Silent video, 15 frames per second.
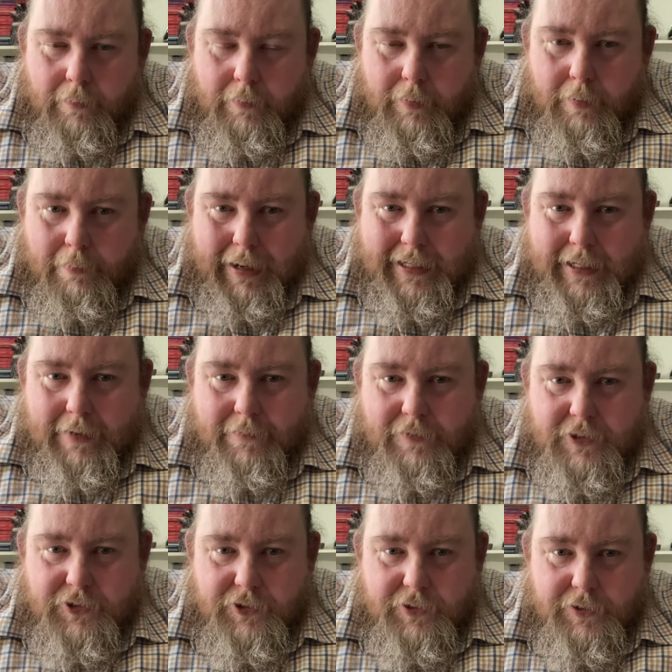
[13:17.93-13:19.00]

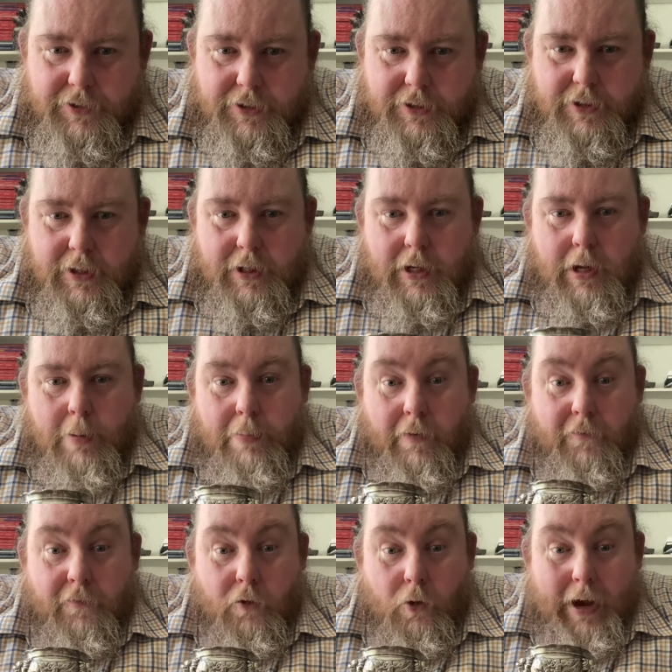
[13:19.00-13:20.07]
magnificent.
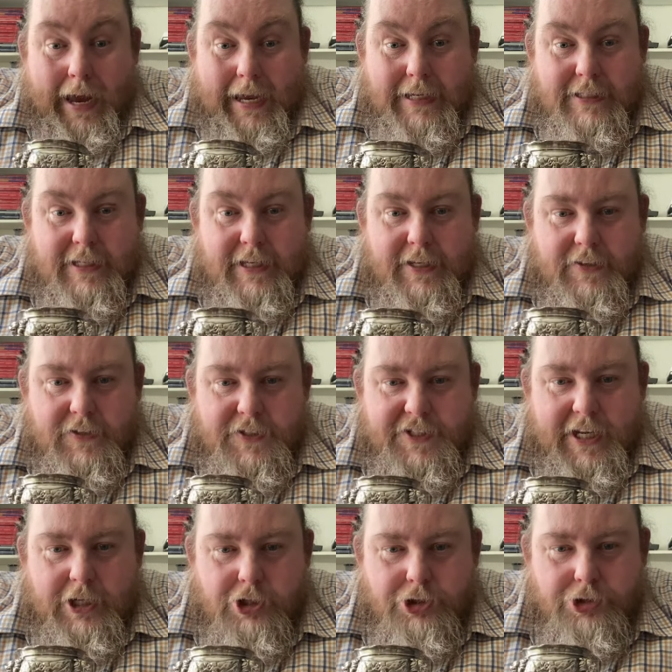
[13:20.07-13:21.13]
But for 18th
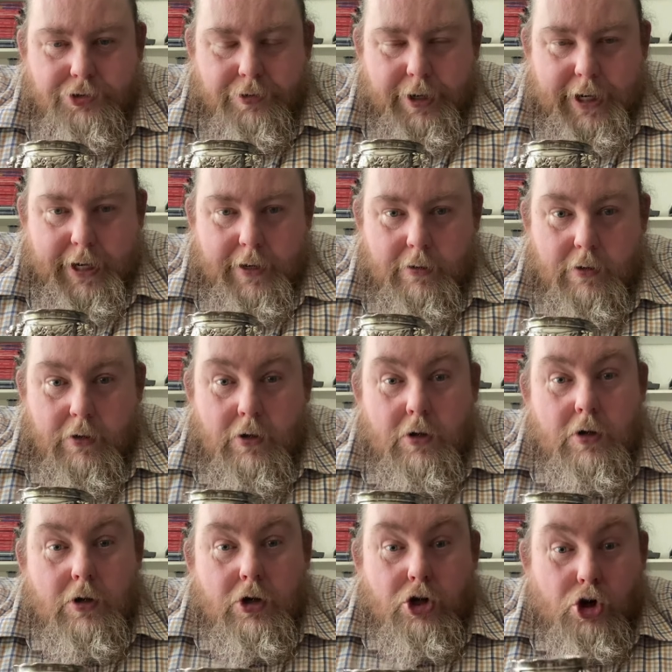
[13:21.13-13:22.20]
century
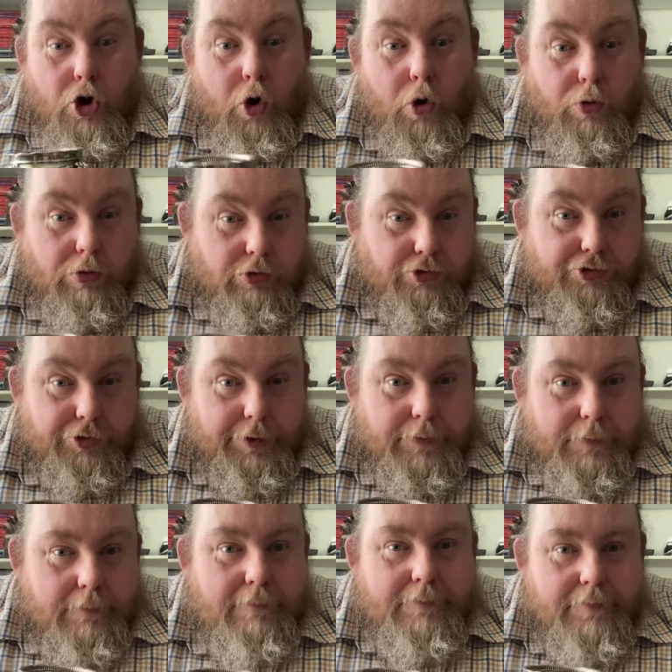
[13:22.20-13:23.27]

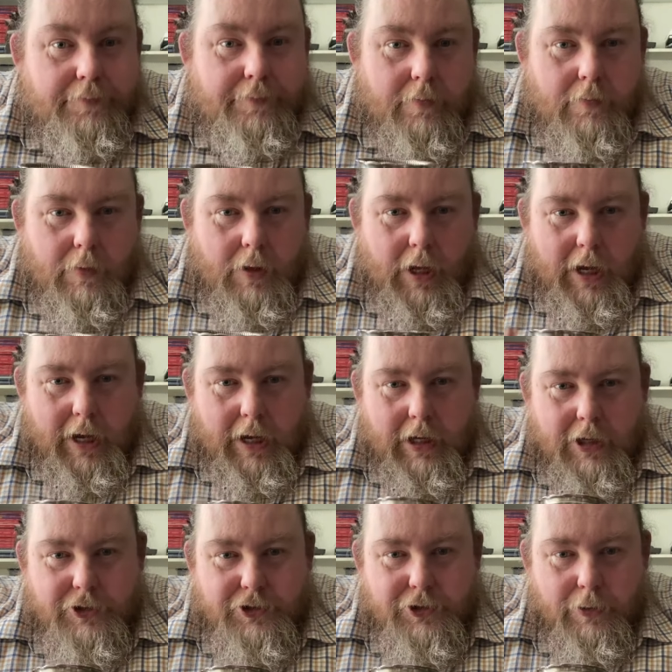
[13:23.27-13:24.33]
cauldron
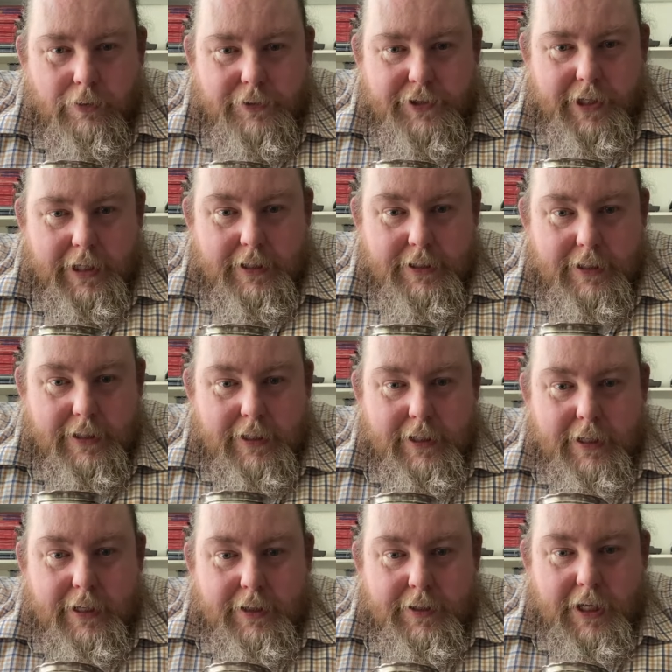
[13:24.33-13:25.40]
salt cellars,
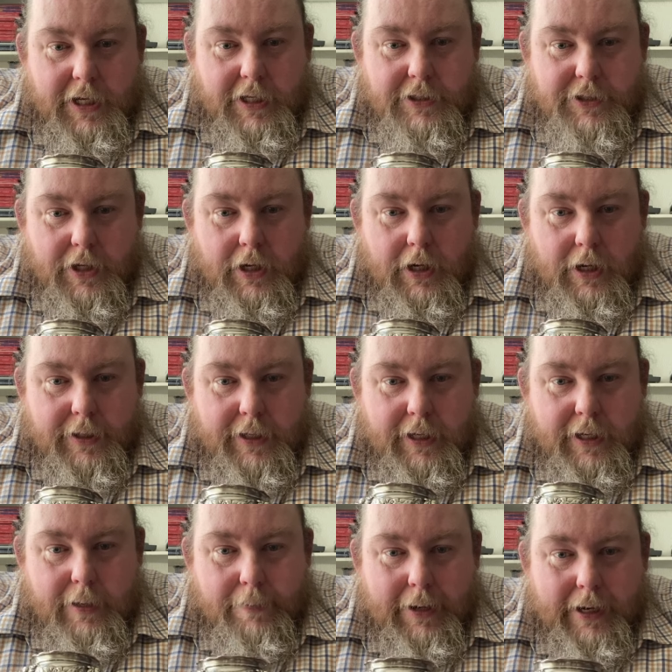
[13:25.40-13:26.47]
these are, I
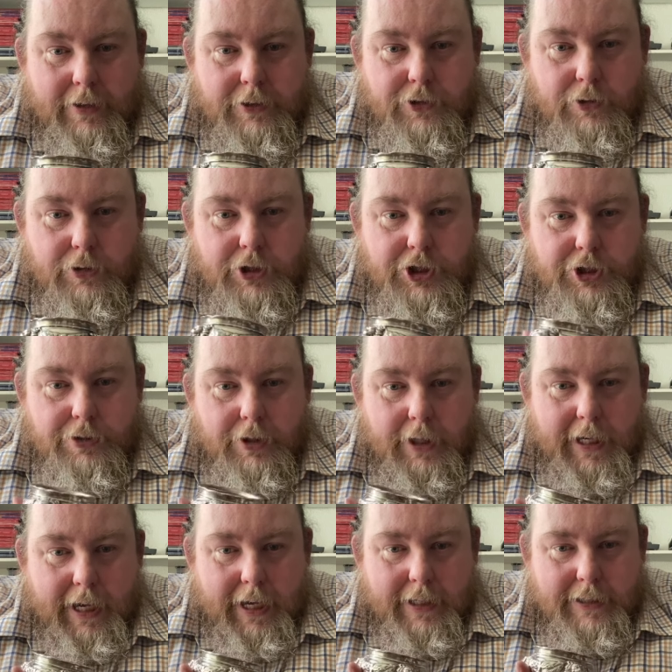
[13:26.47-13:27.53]
think, about as good as you can
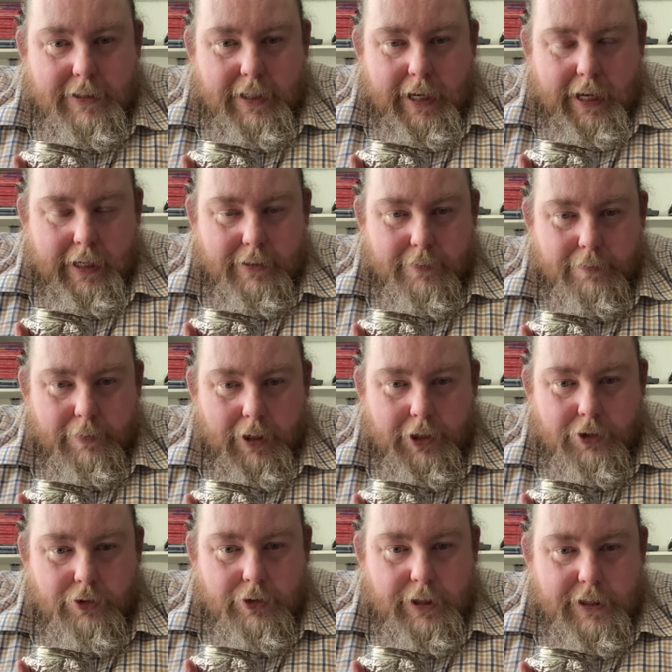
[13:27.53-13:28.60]
get. And my
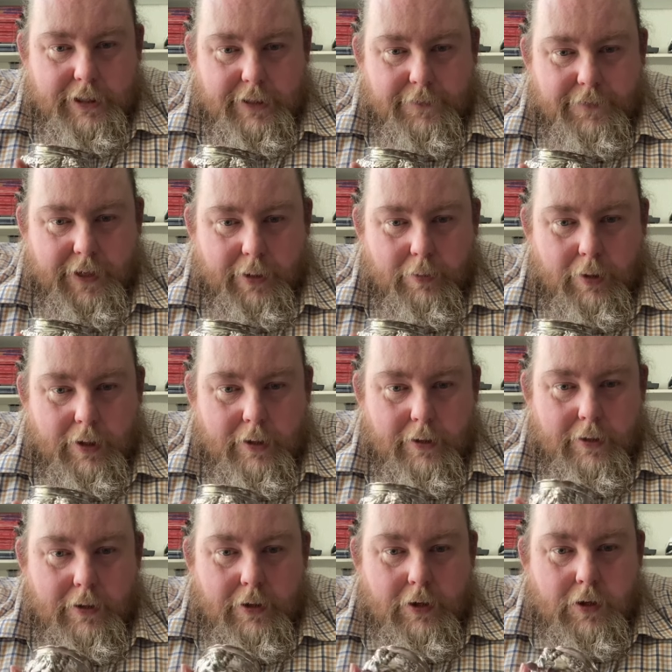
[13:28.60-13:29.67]
goodness, if they were
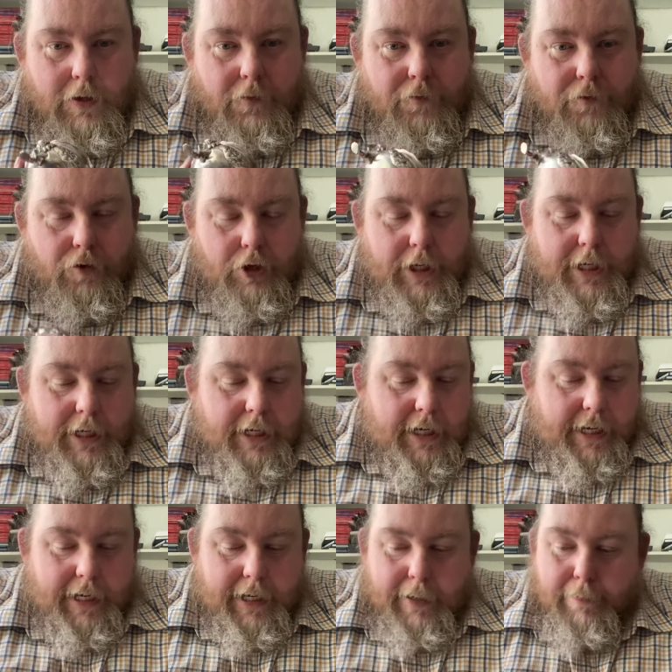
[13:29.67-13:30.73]
fully and
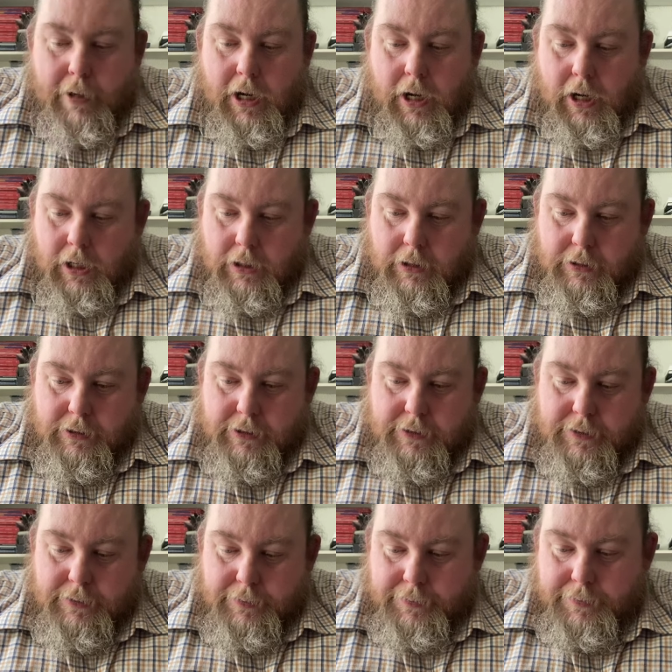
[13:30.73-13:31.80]
clearly
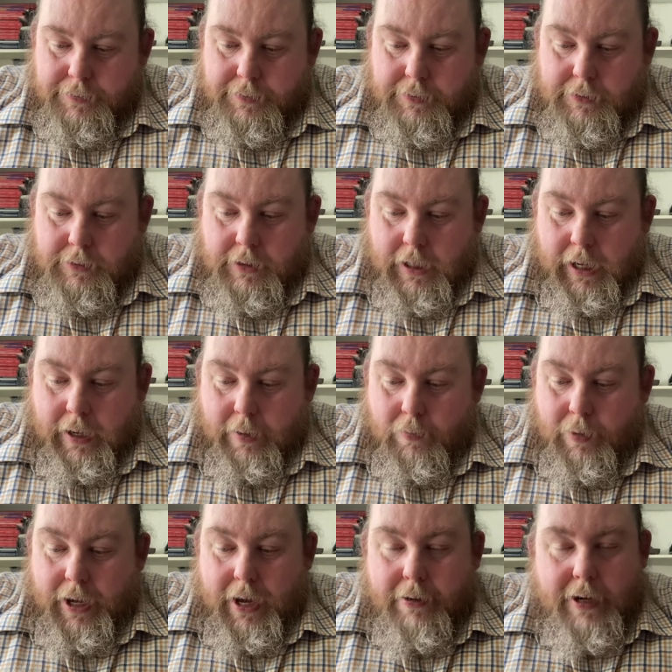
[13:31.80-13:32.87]
marked,
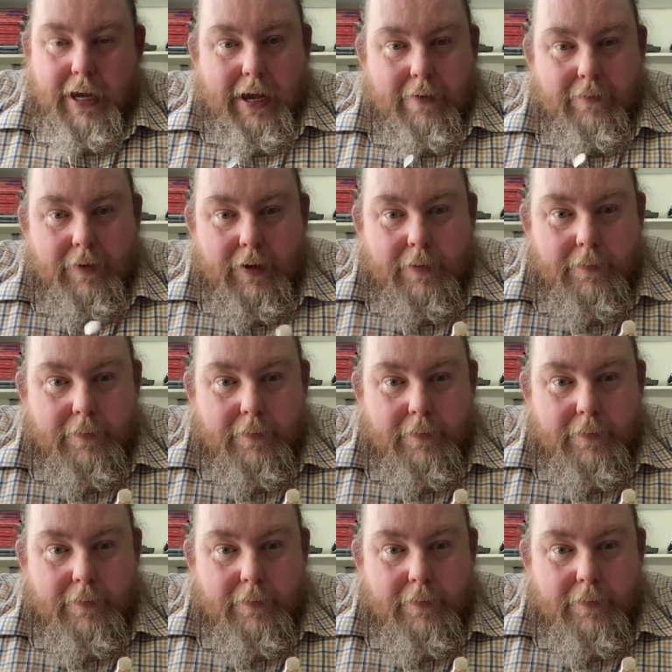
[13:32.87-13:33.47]
we only have